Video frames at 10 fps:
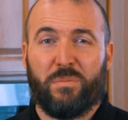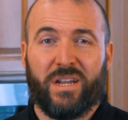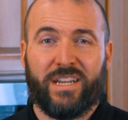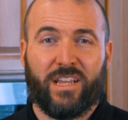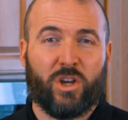
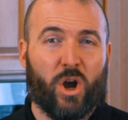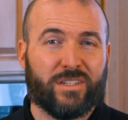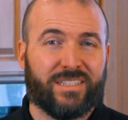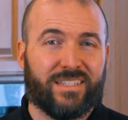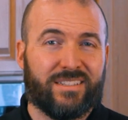humidity can
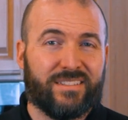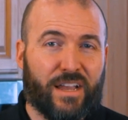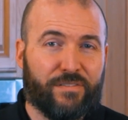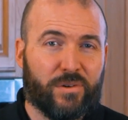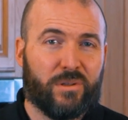cause
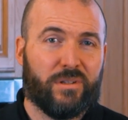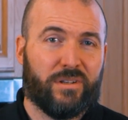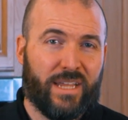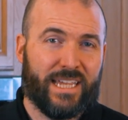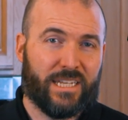several
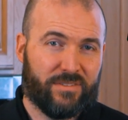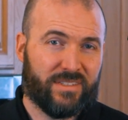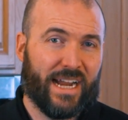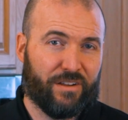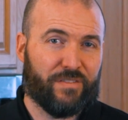negative
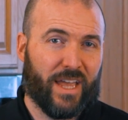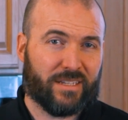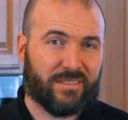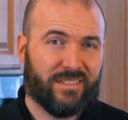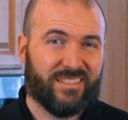side
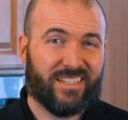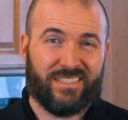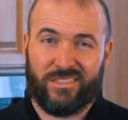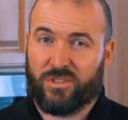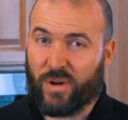effects,
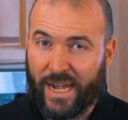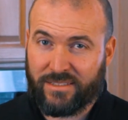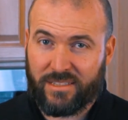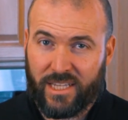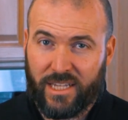such as dry
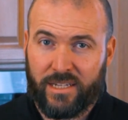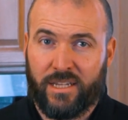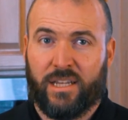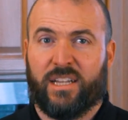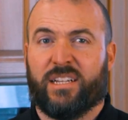
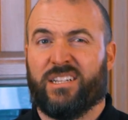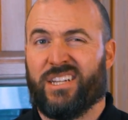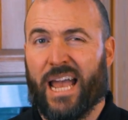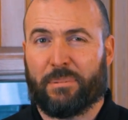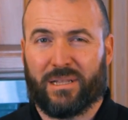skin,
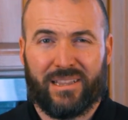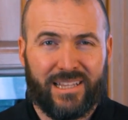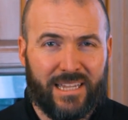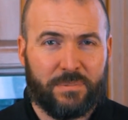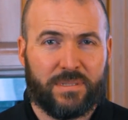chapped
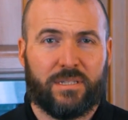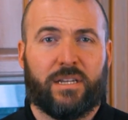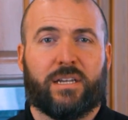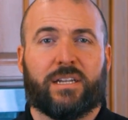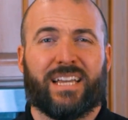lips,
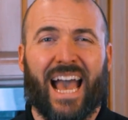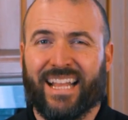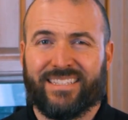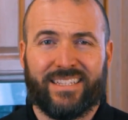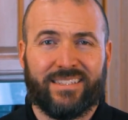
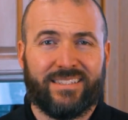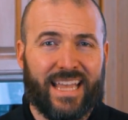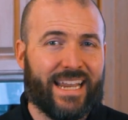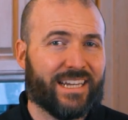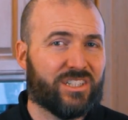constant
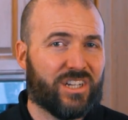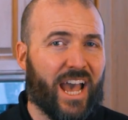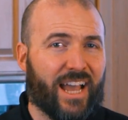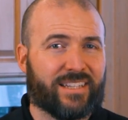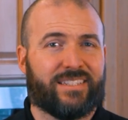static
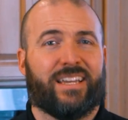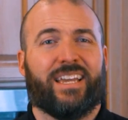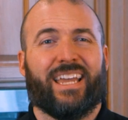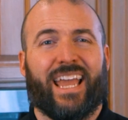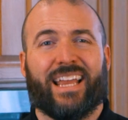shocks,
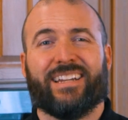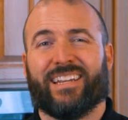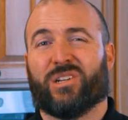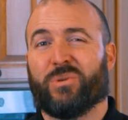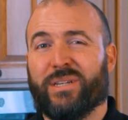and an
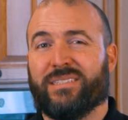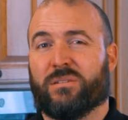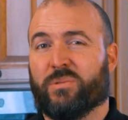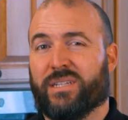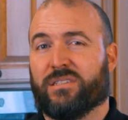
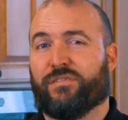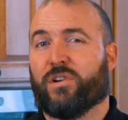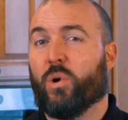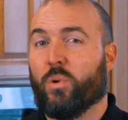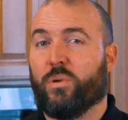increased risk
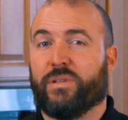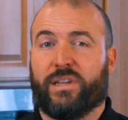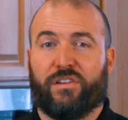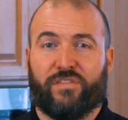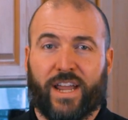of cold
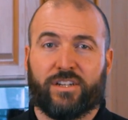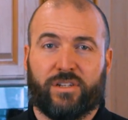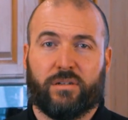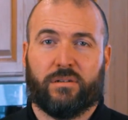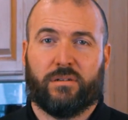and infection.